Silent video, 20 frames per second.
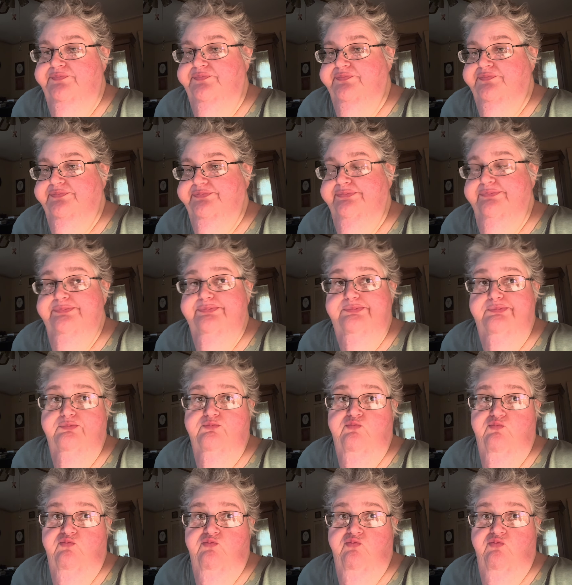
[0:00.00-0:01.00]

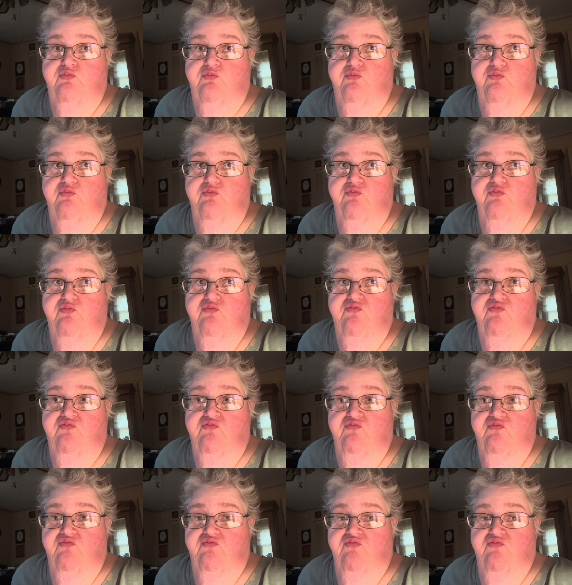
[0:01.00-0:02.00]
(silence)